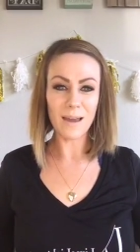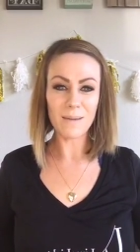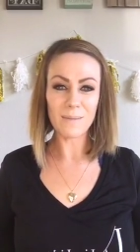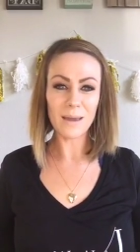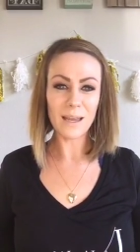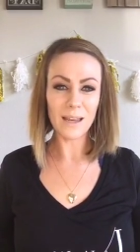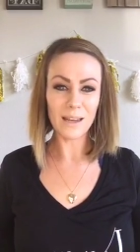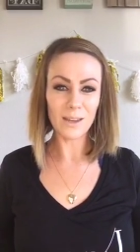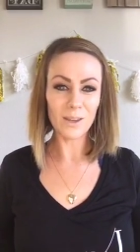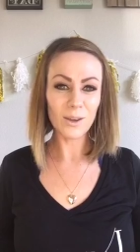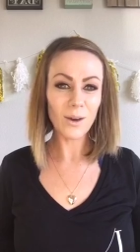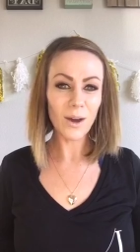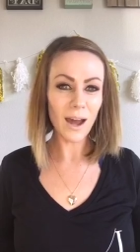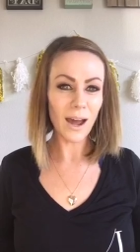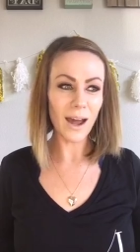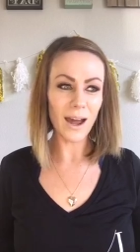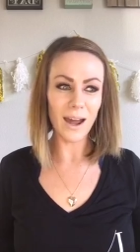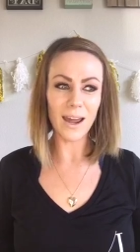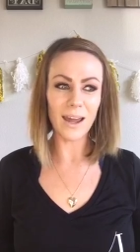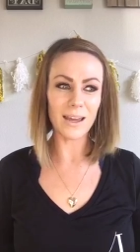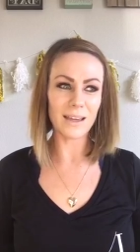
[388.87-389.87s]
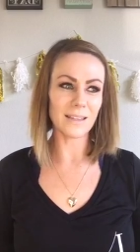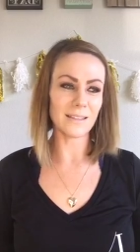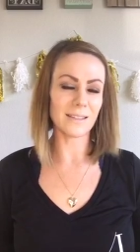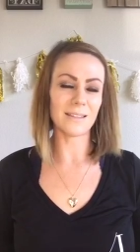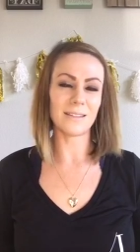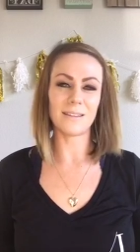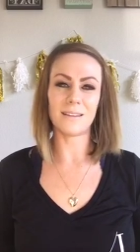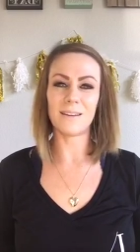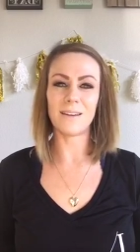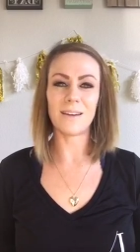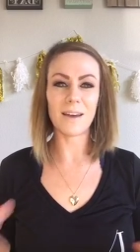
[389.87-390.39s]
I mean, you guys
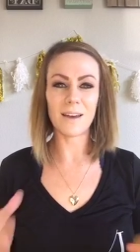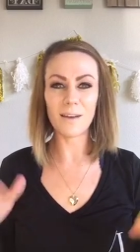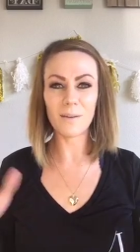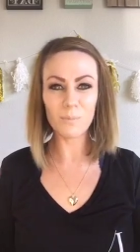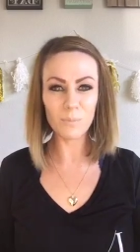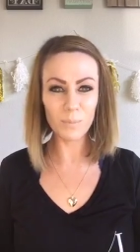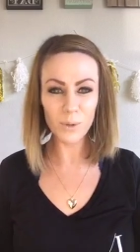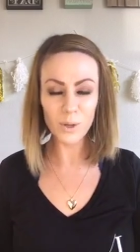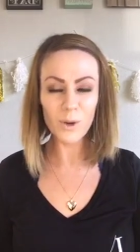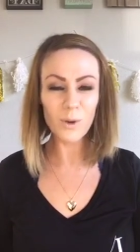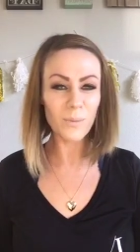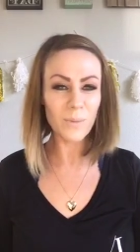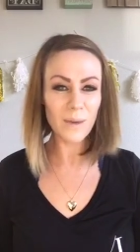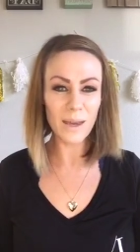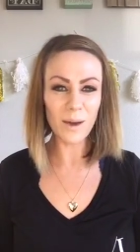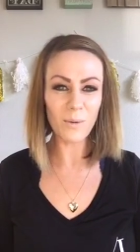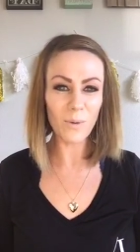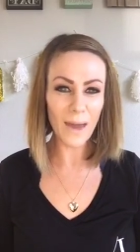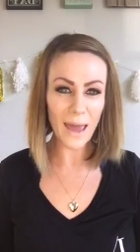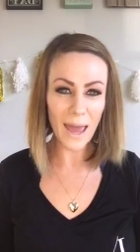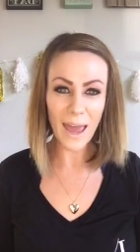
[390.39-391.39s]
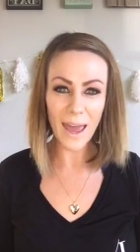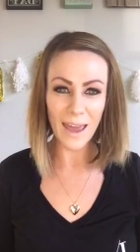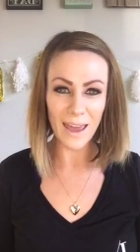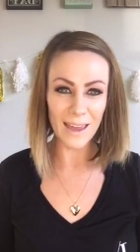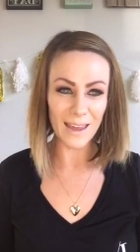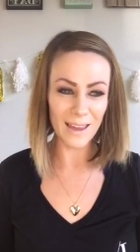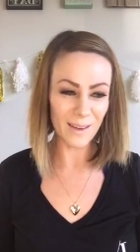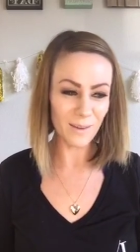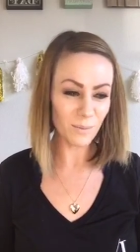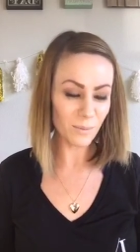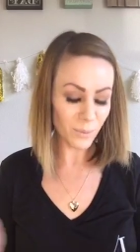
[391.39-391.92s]
blew me
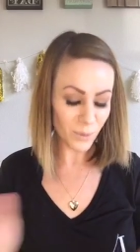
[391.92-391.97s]
away